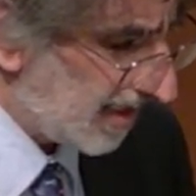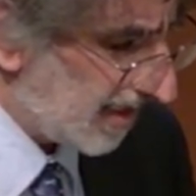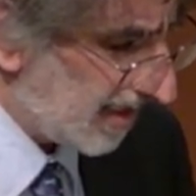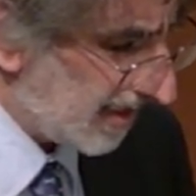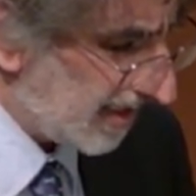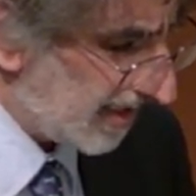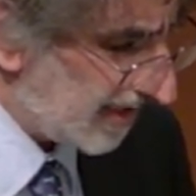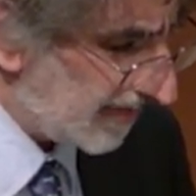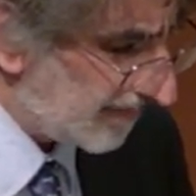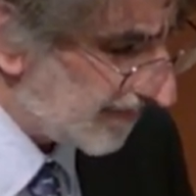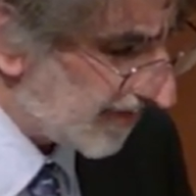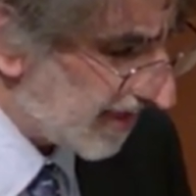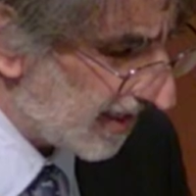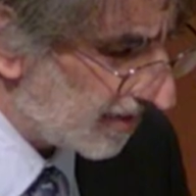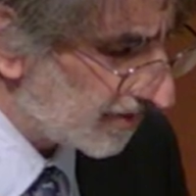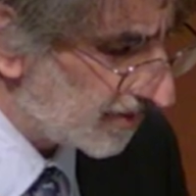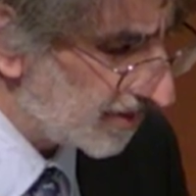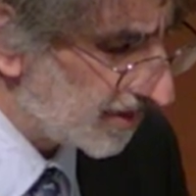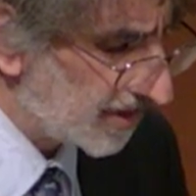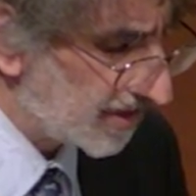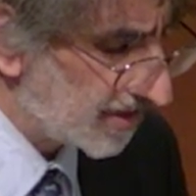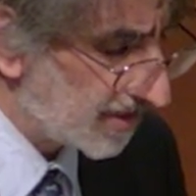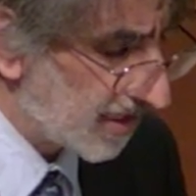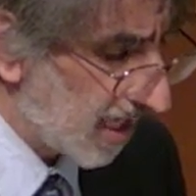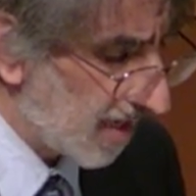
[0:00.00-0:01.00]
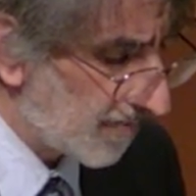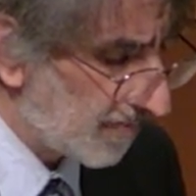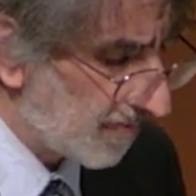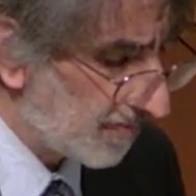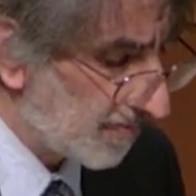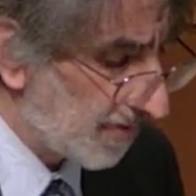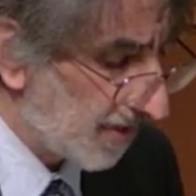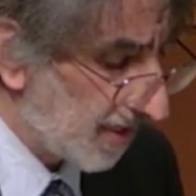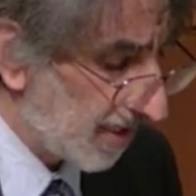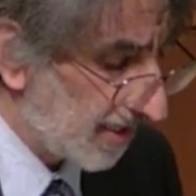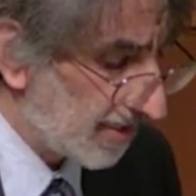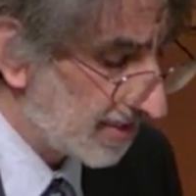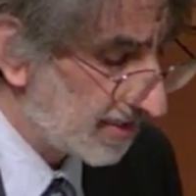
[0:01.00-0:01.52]
He vowed to stop
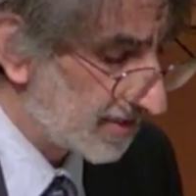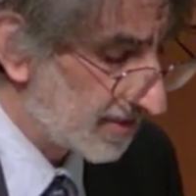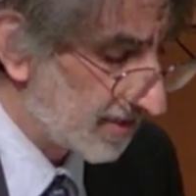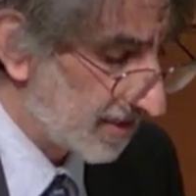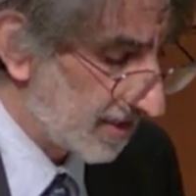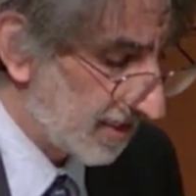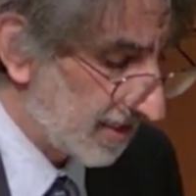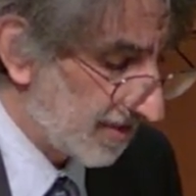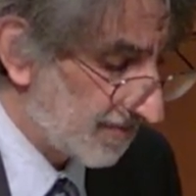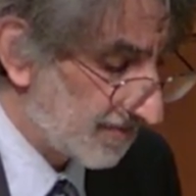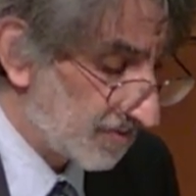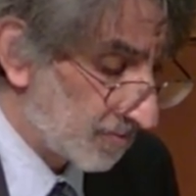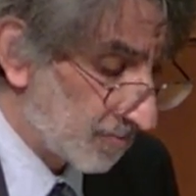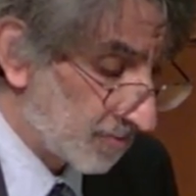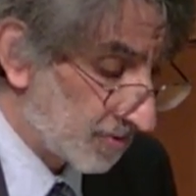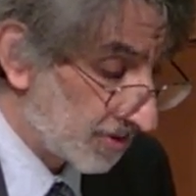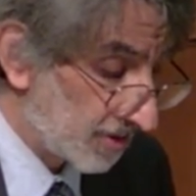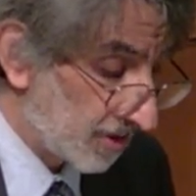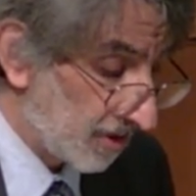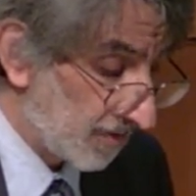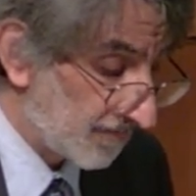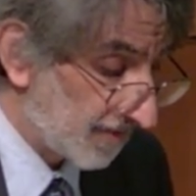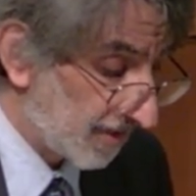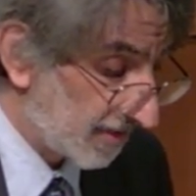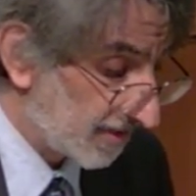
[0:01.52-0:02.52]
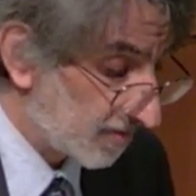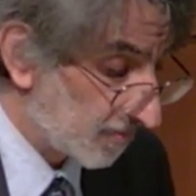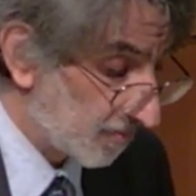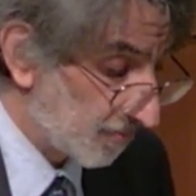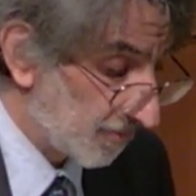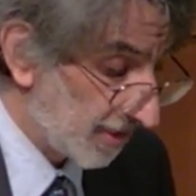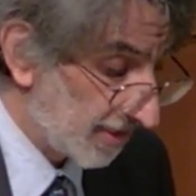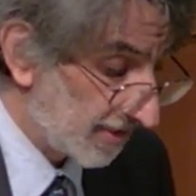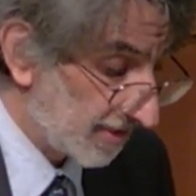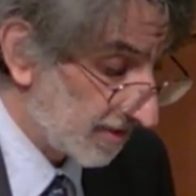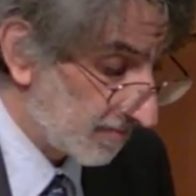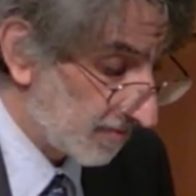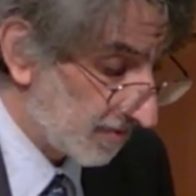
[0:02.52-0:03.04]
buying slaves and resolved not to
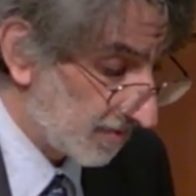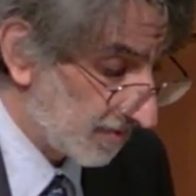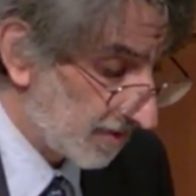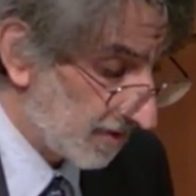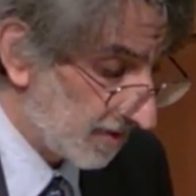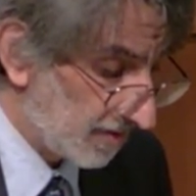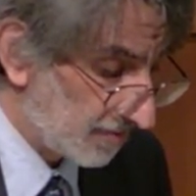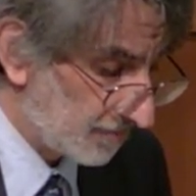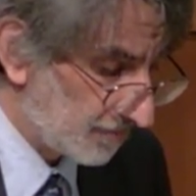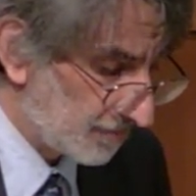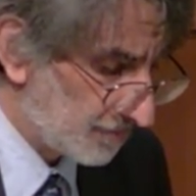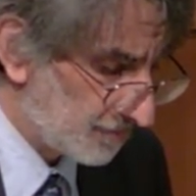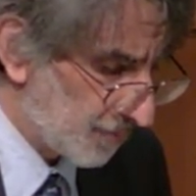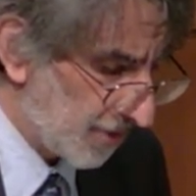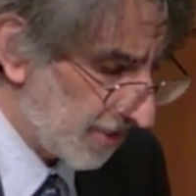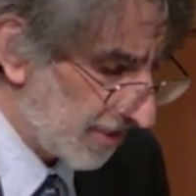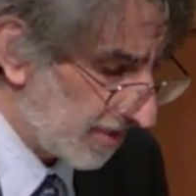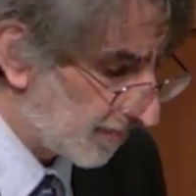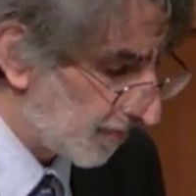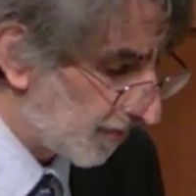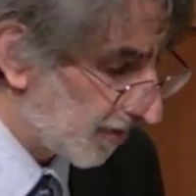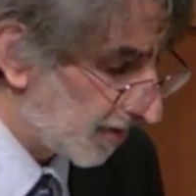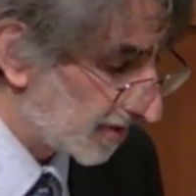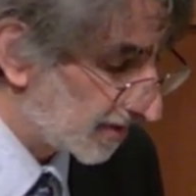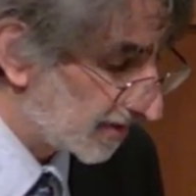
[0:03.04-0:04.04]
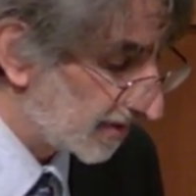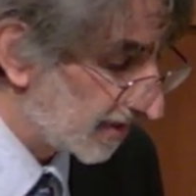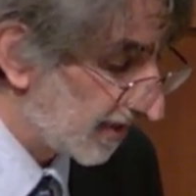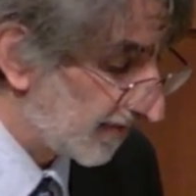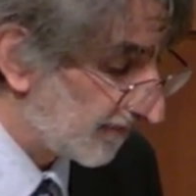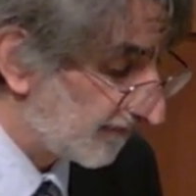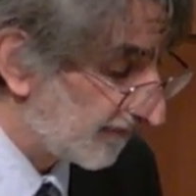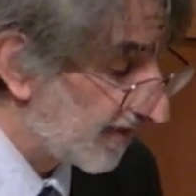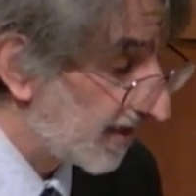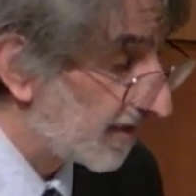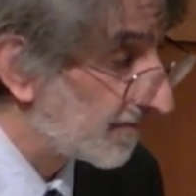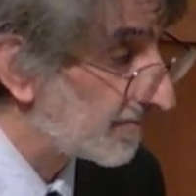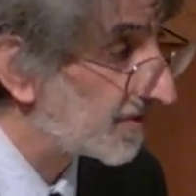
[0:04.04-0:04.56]
break, them, uh, break apart slave
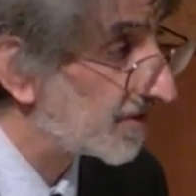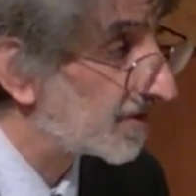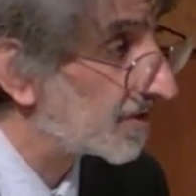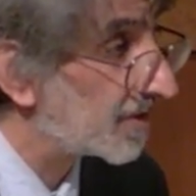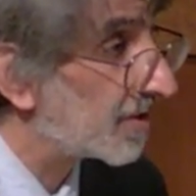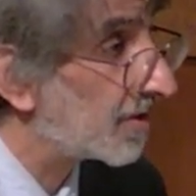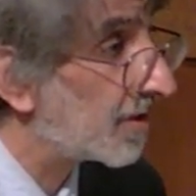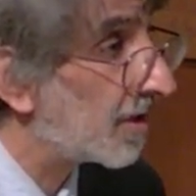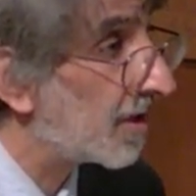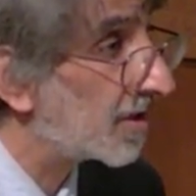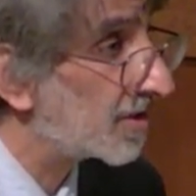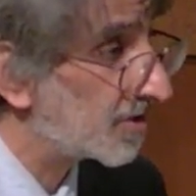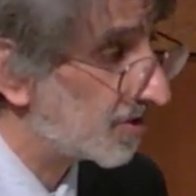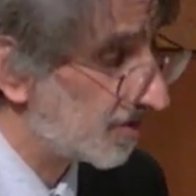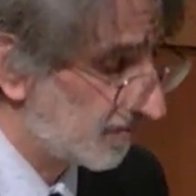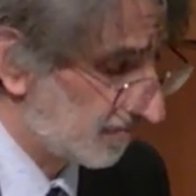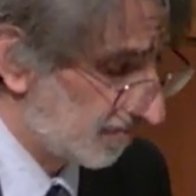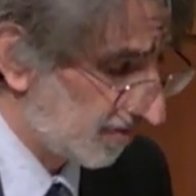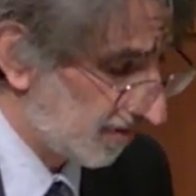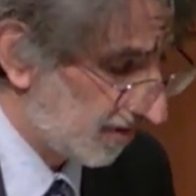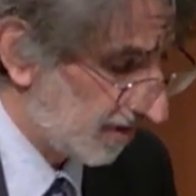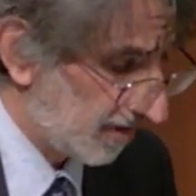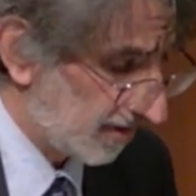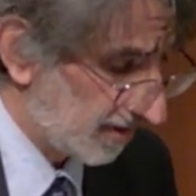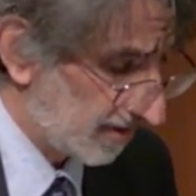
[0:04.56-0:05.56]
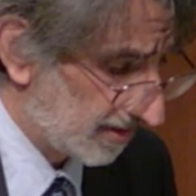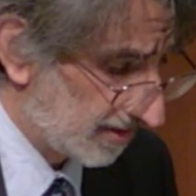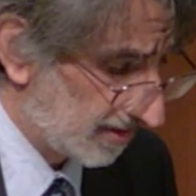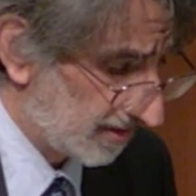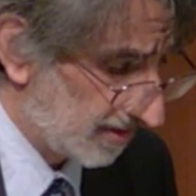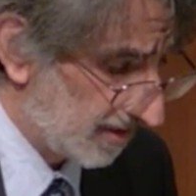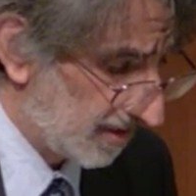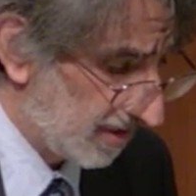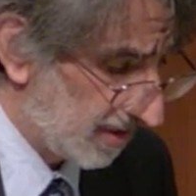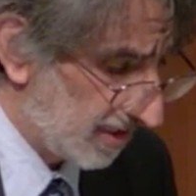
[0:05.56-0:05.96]
families on auction blocks.